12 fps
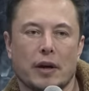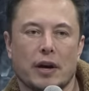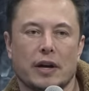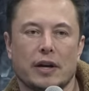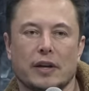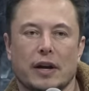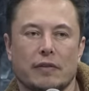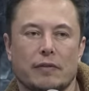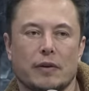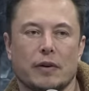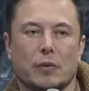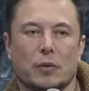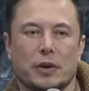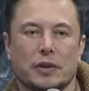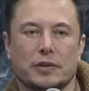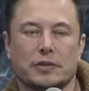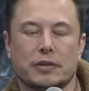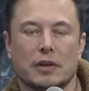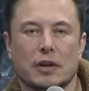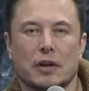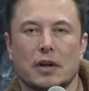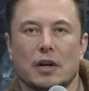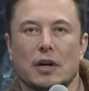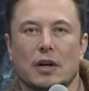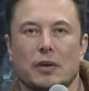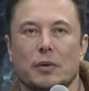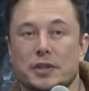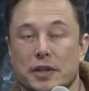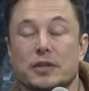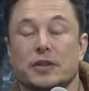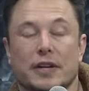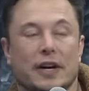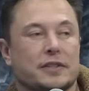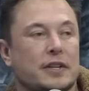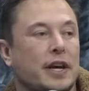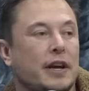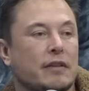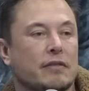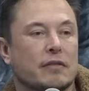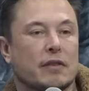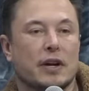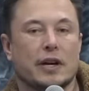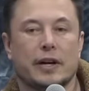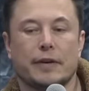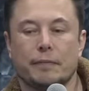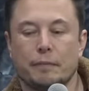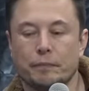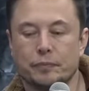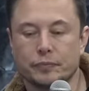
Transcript: uh, in life was, was in two thousand eight. Um,